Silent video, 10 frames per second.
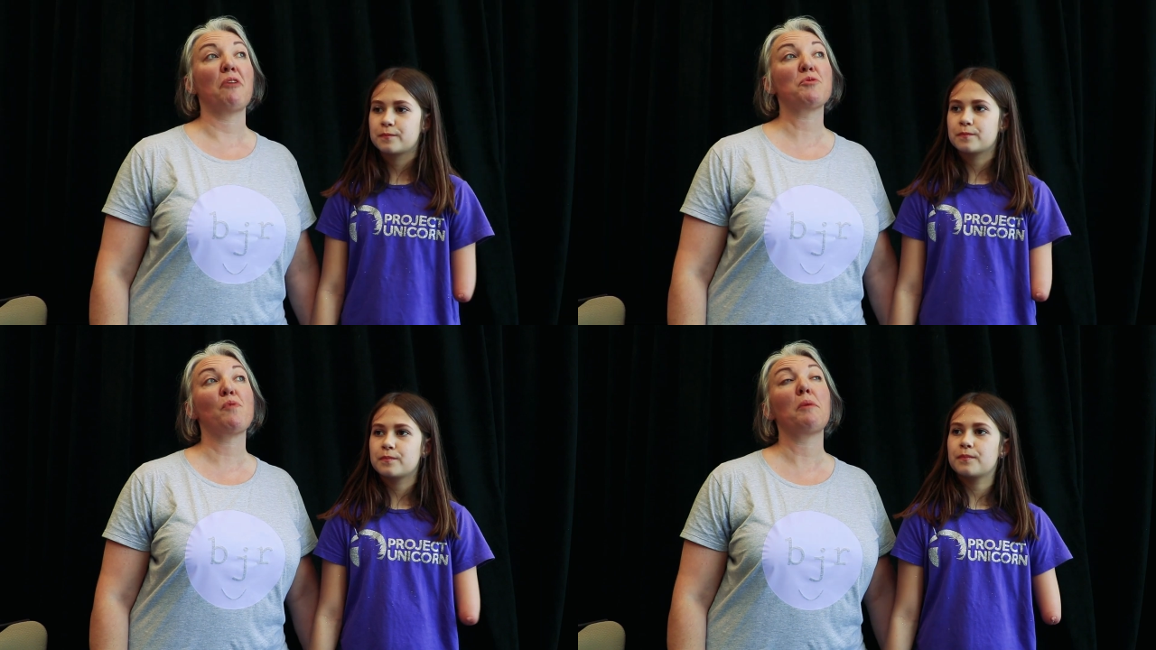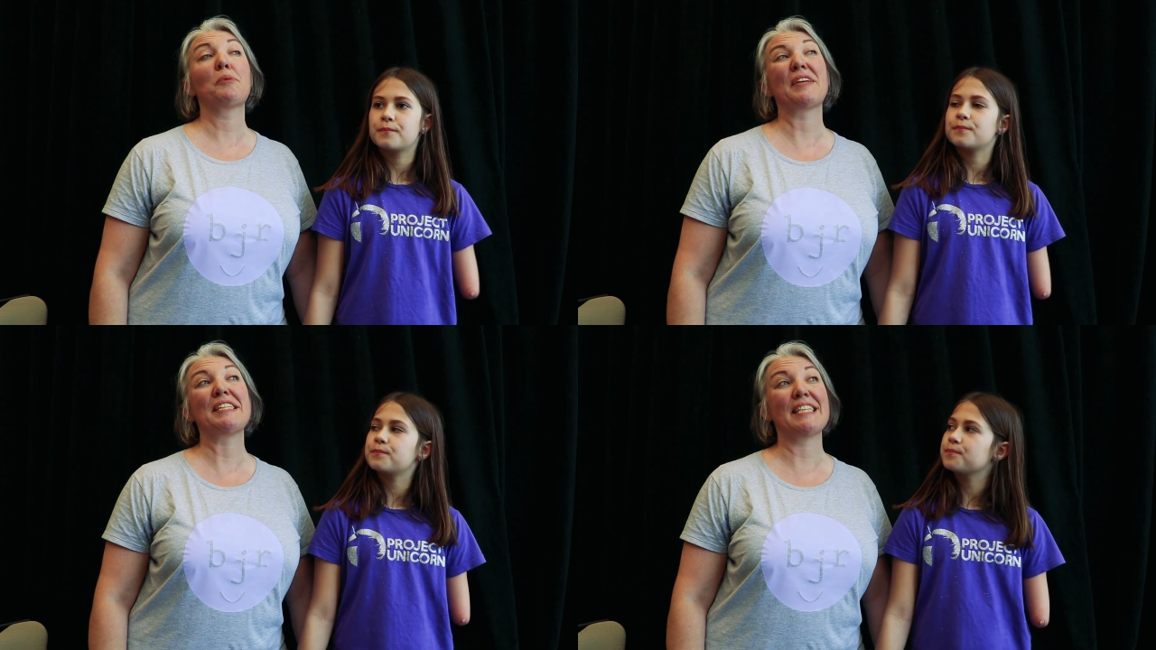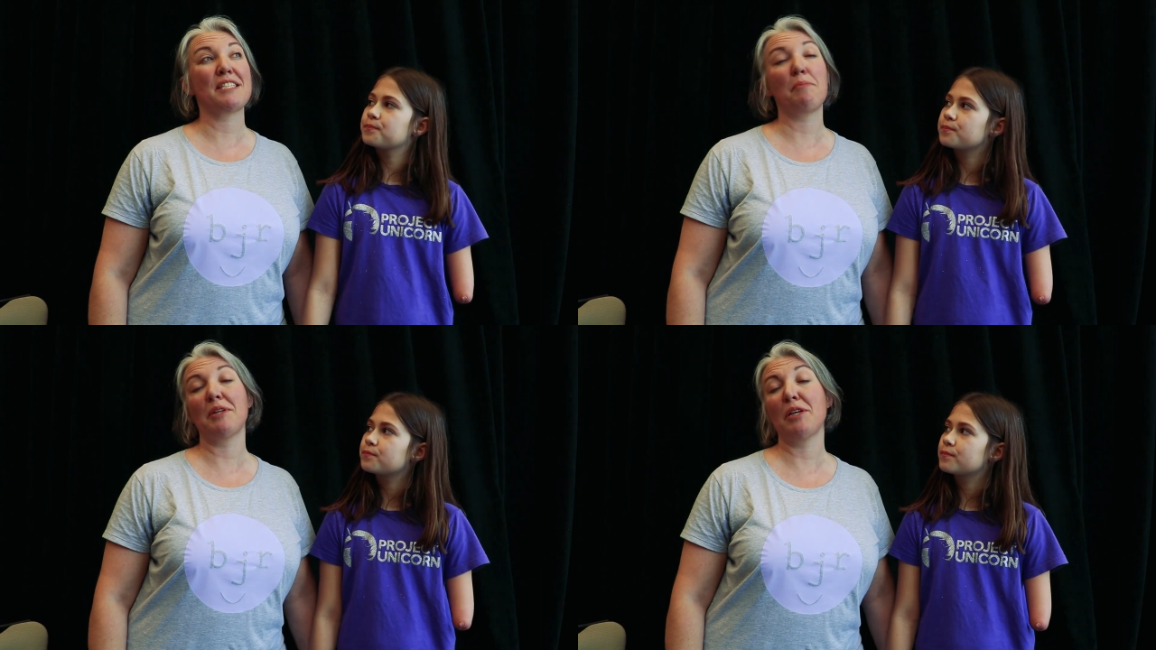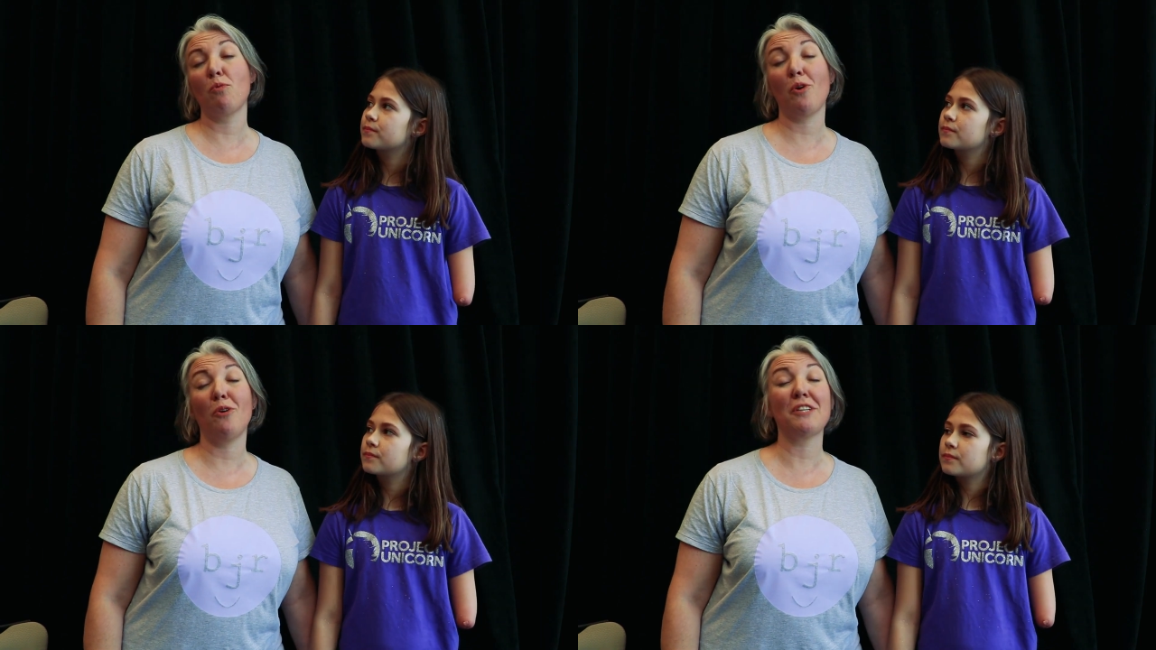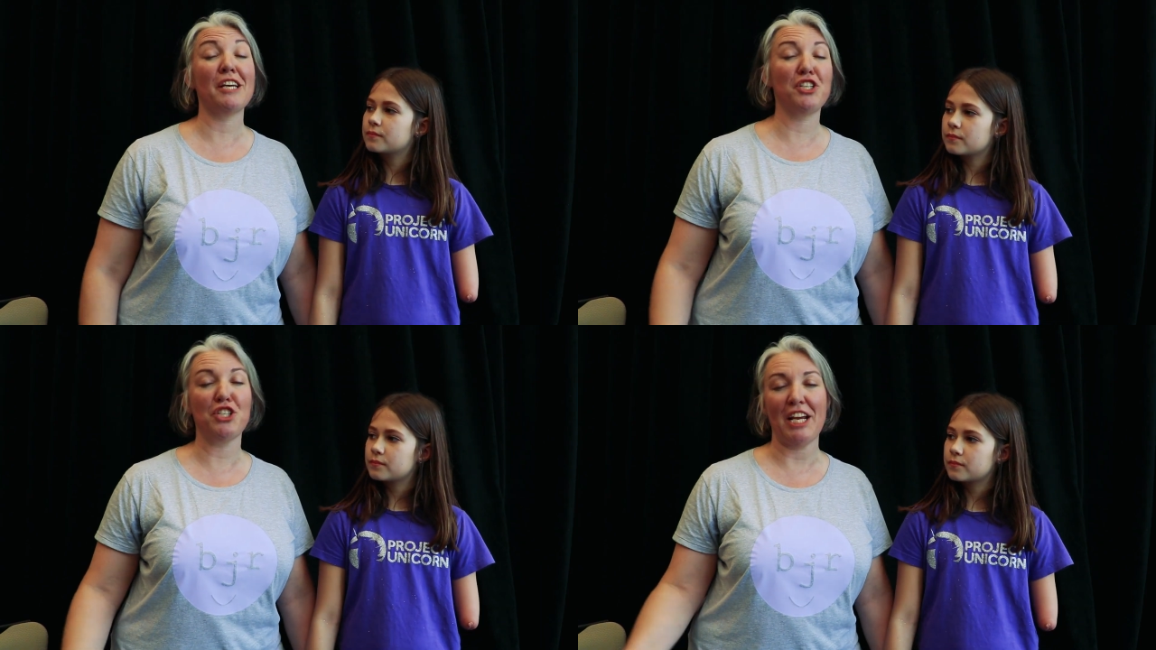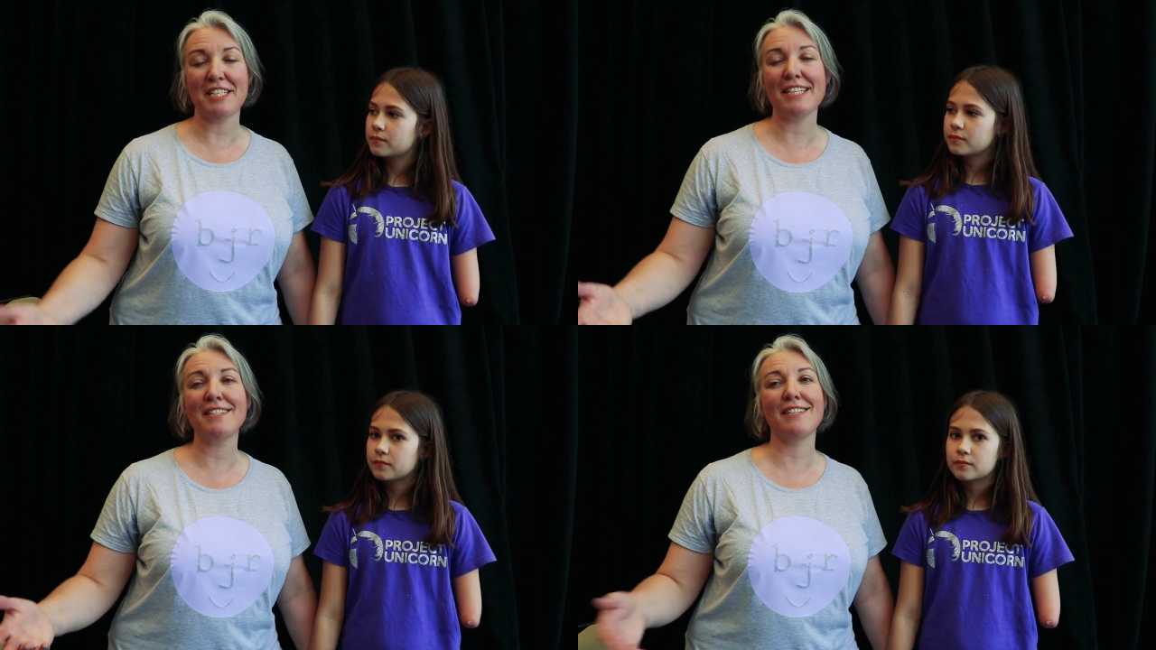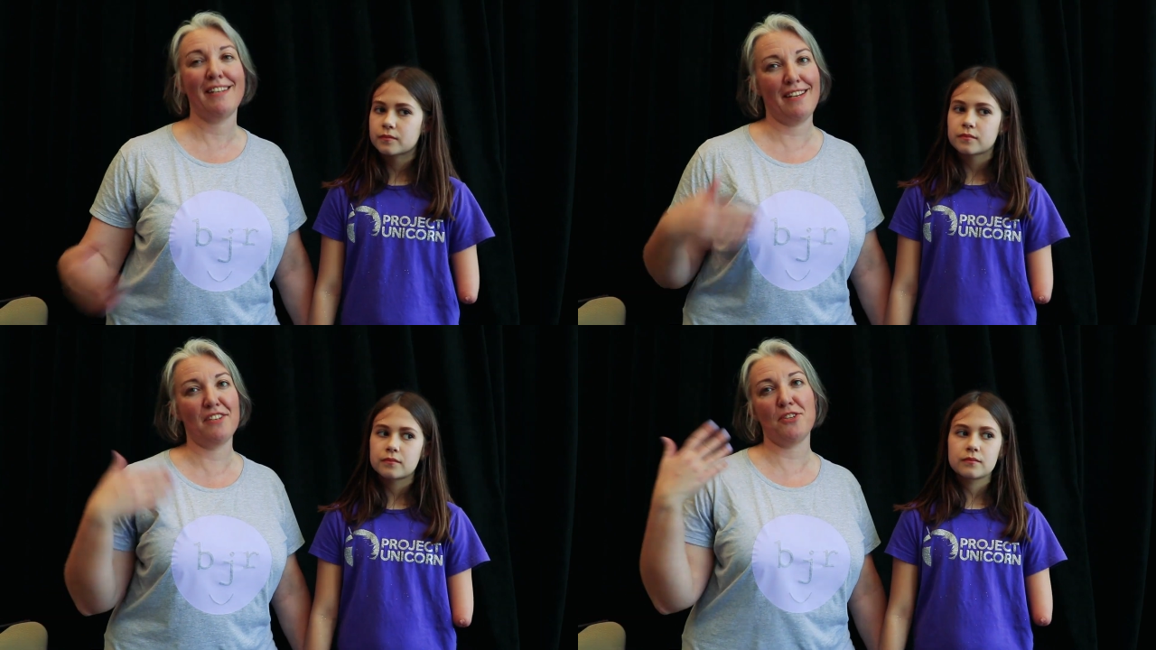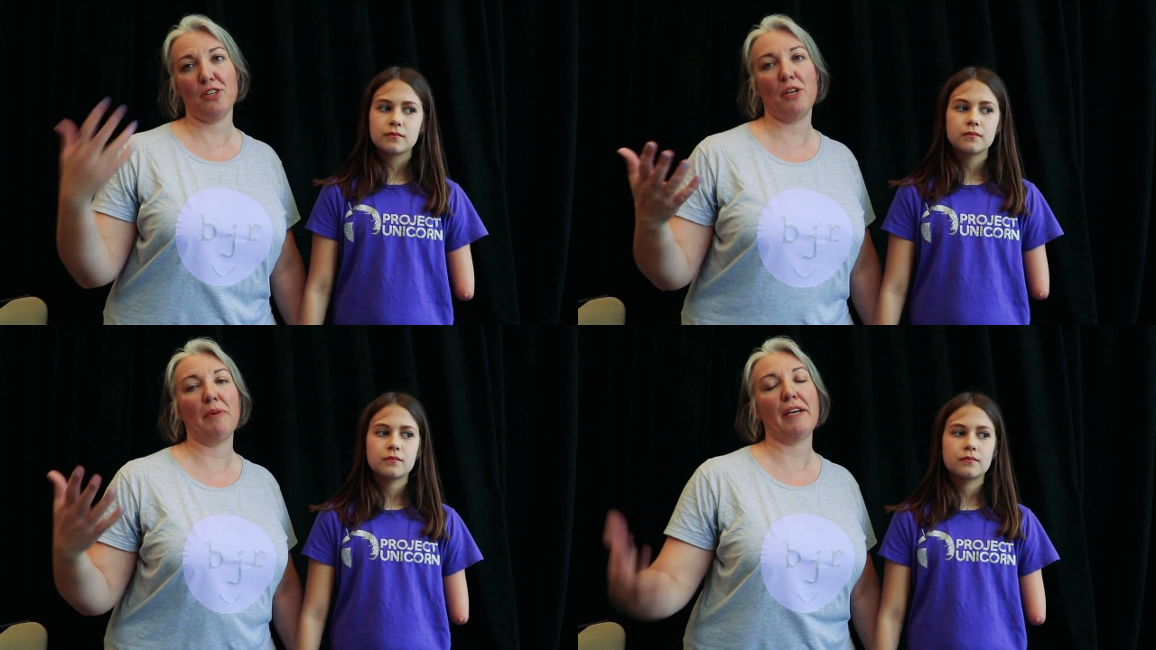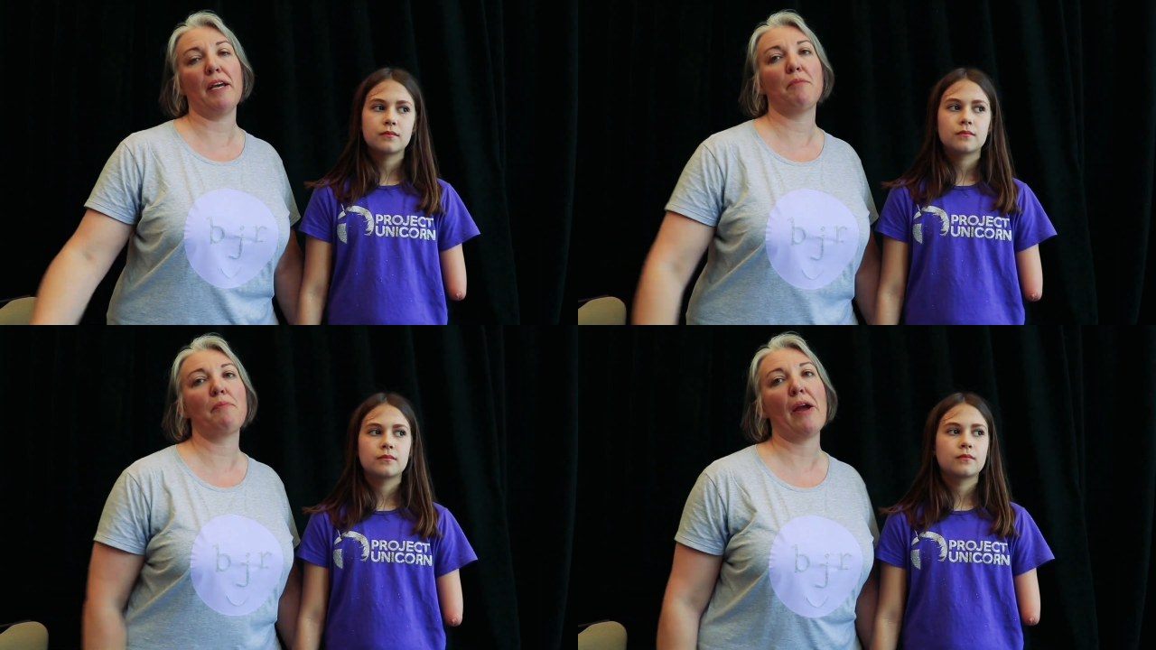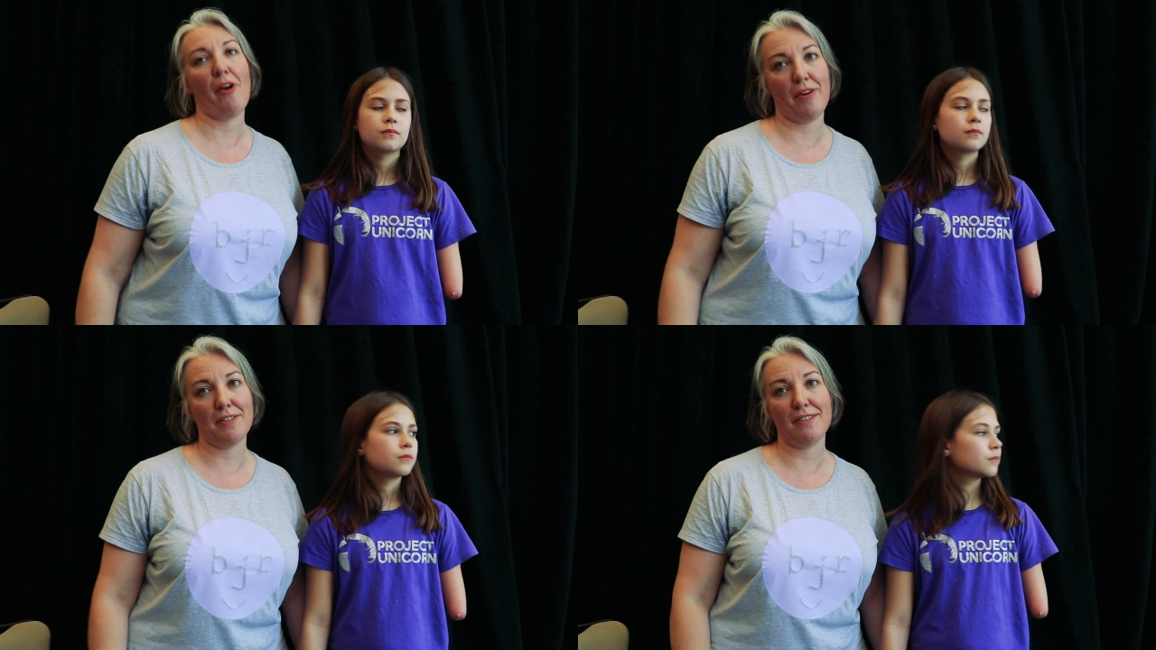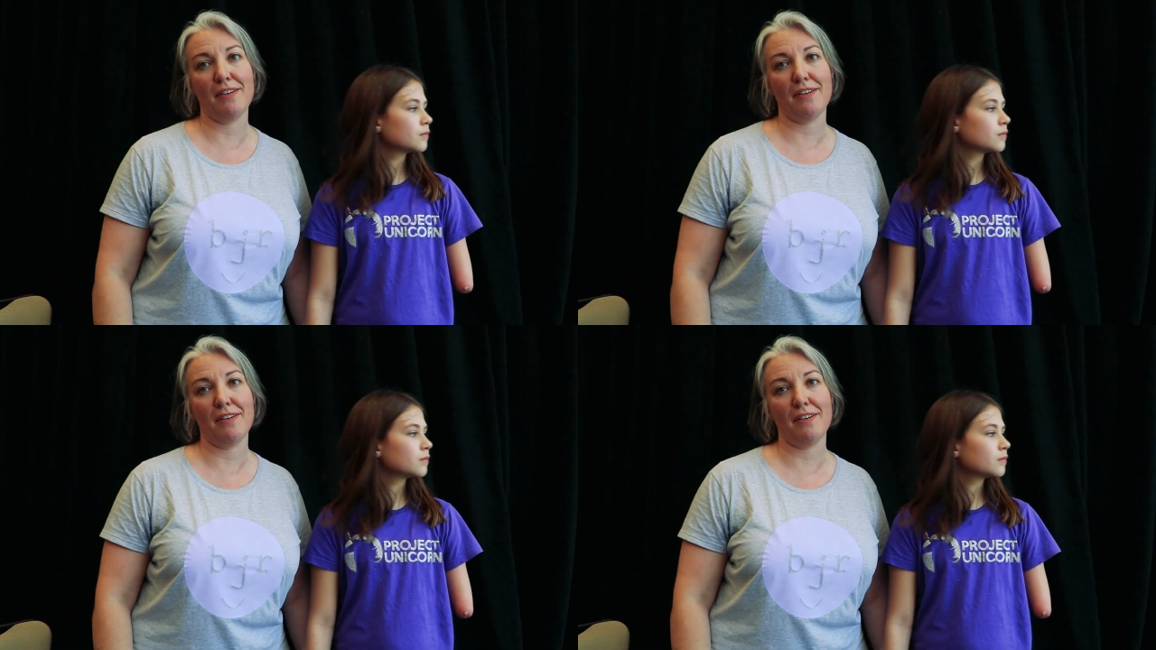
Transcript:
Speaker 1: I was probably disability world adjacent until I became a parent